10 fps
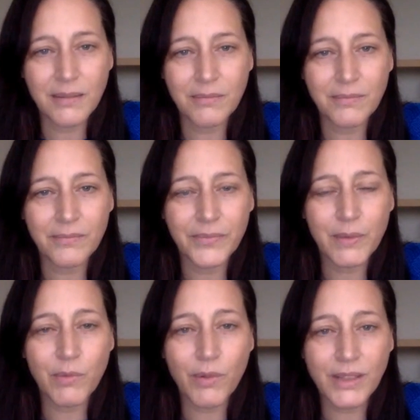them.
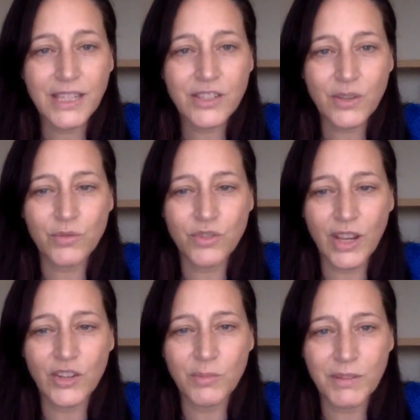And we release those
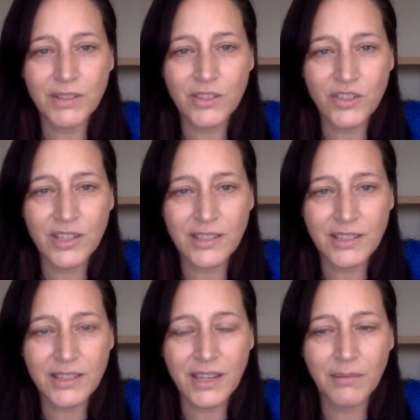judgments in
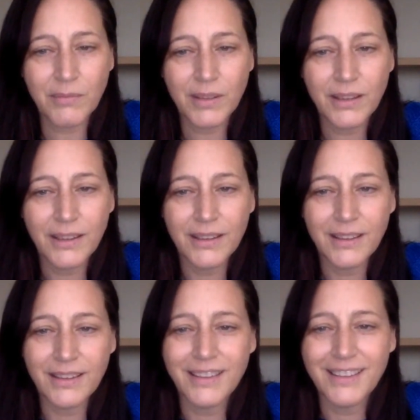Jesus' name.
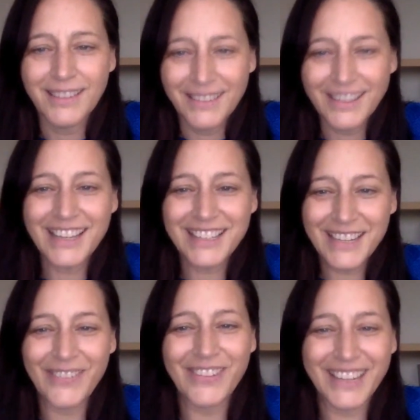Yes,
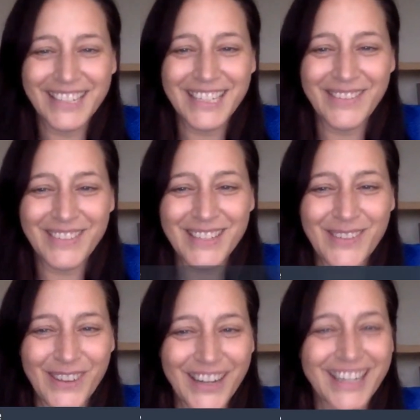Stephanie, it seems
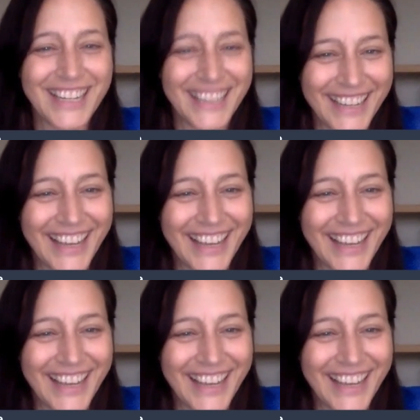to work.